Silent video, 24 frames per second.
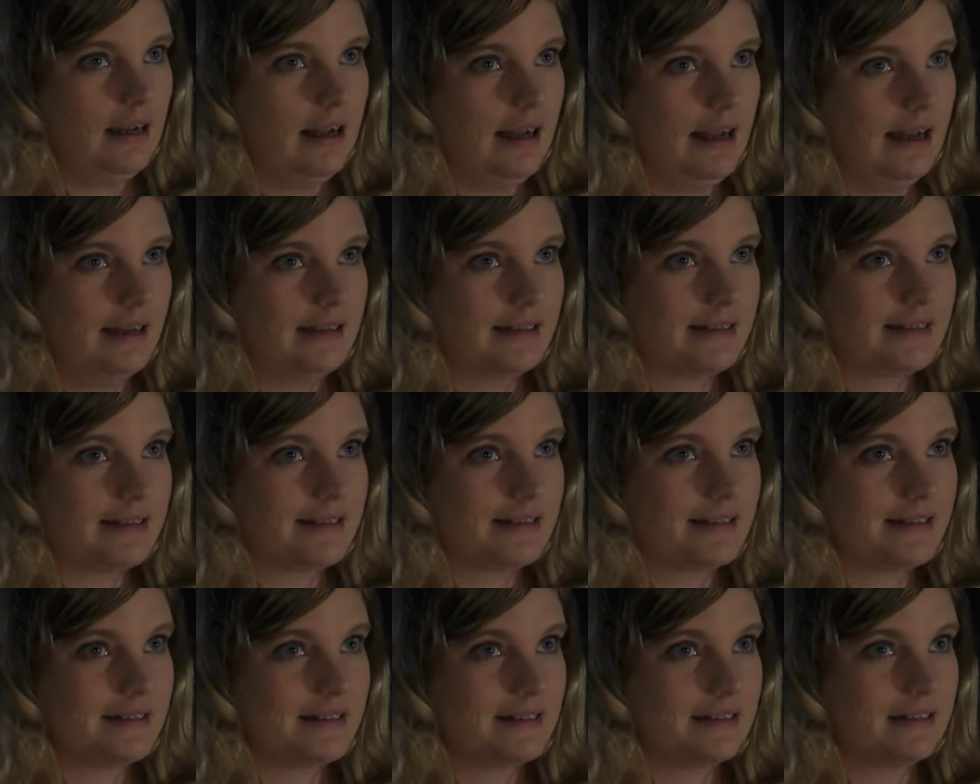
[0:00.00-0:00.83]
And
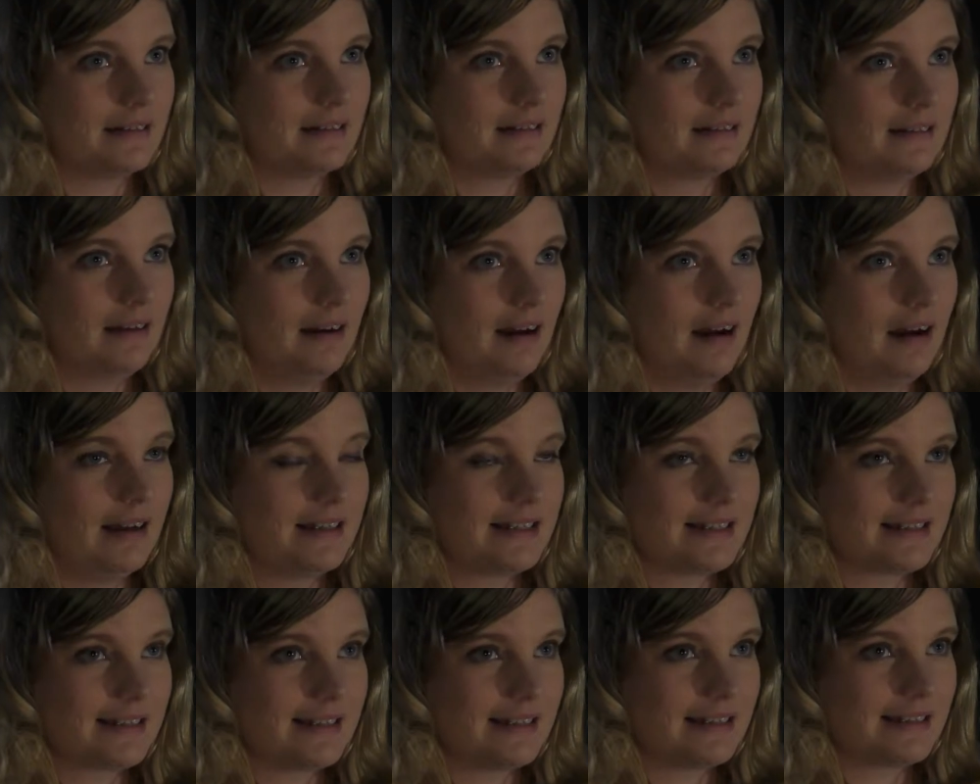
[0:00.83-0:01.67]
heart
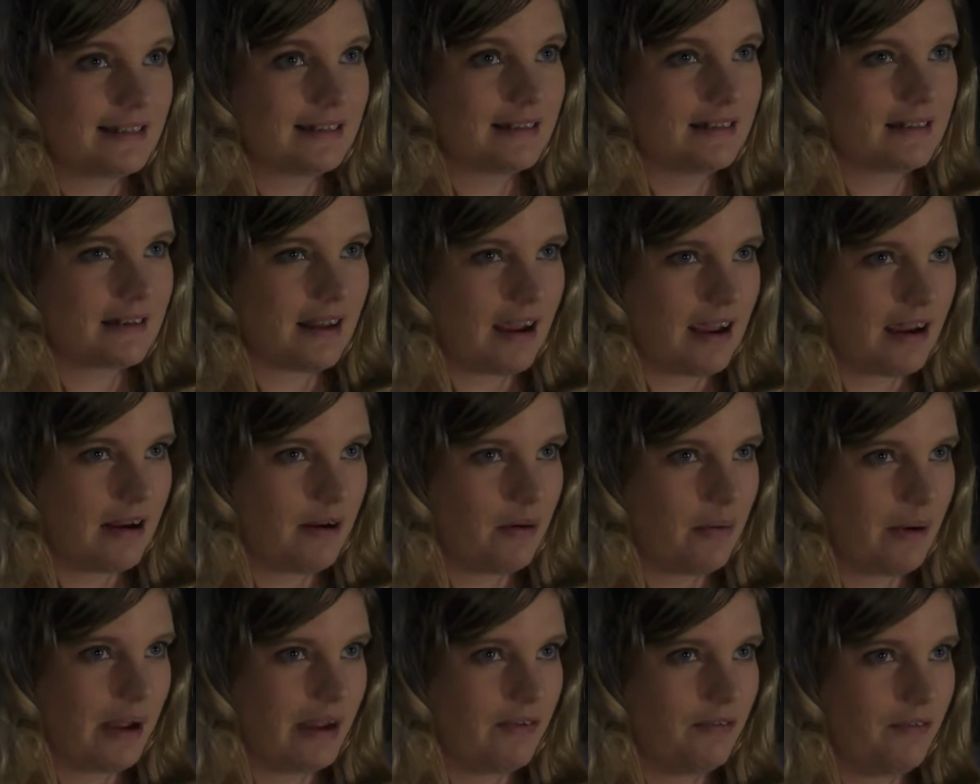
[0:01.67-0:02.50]
disease can take
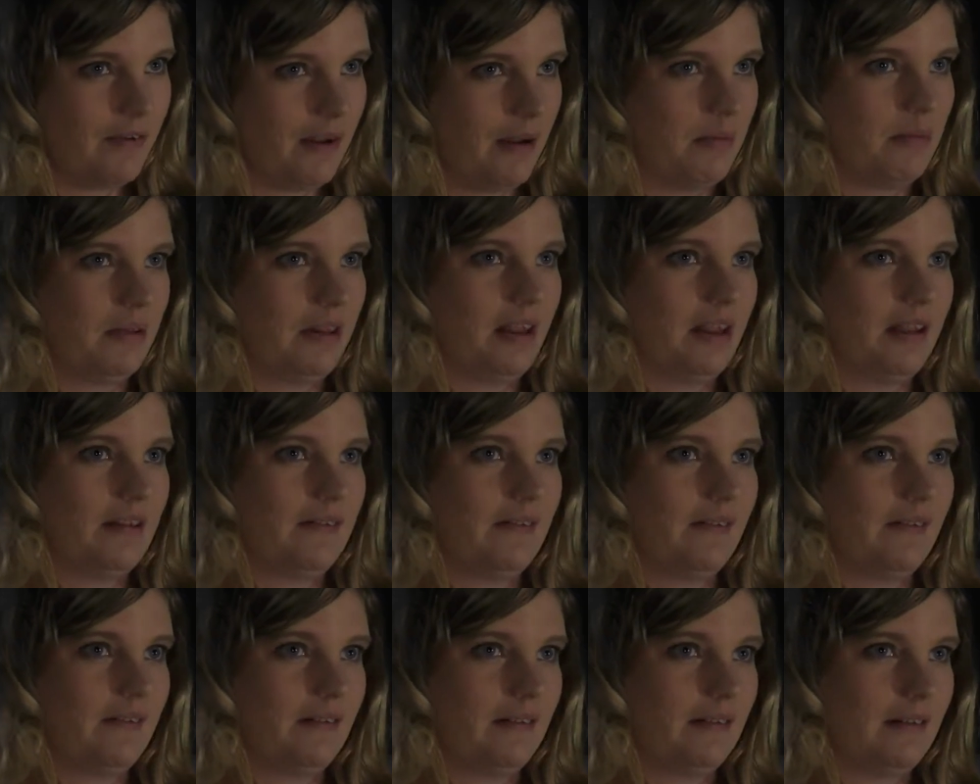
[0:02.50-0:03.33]
away family
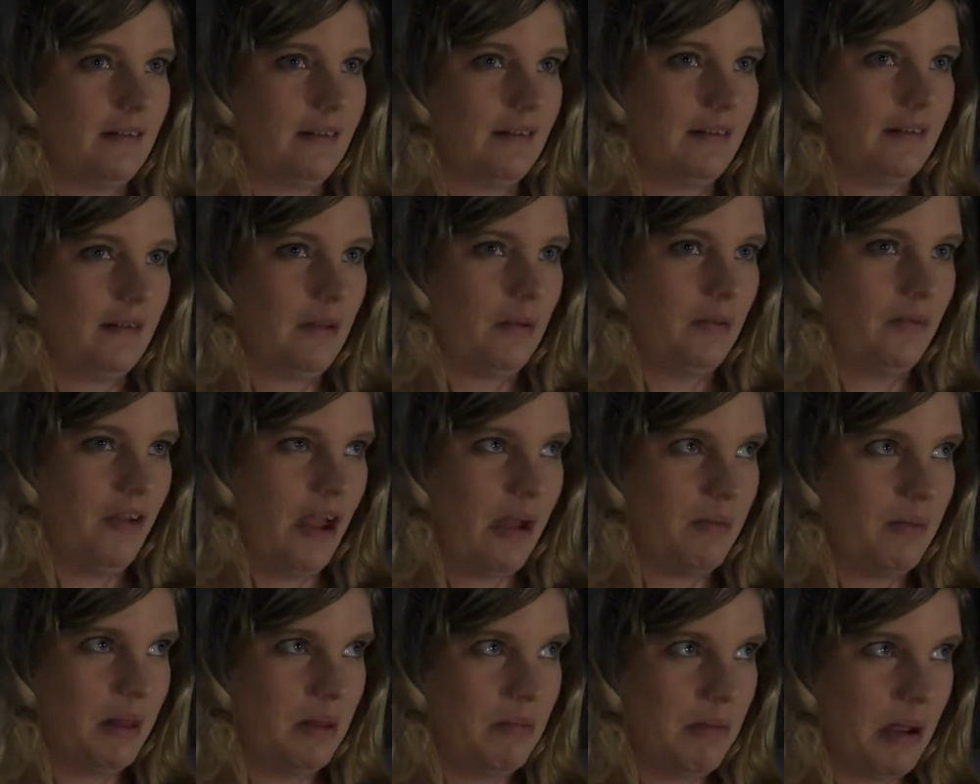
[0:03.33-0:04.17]

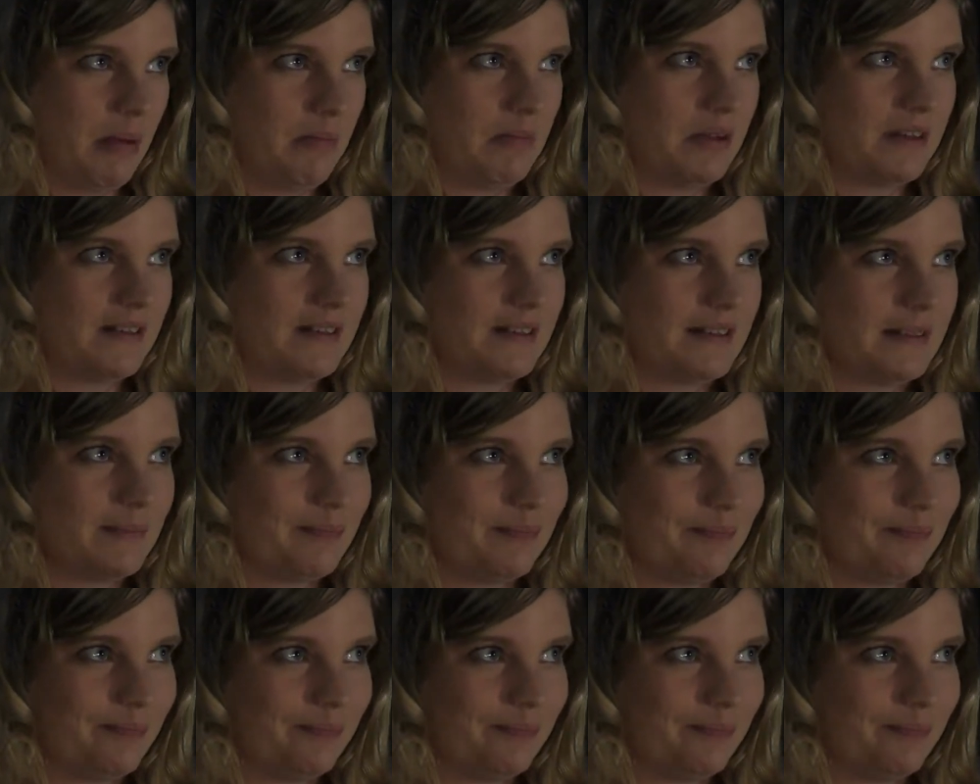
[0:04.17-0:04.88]
members.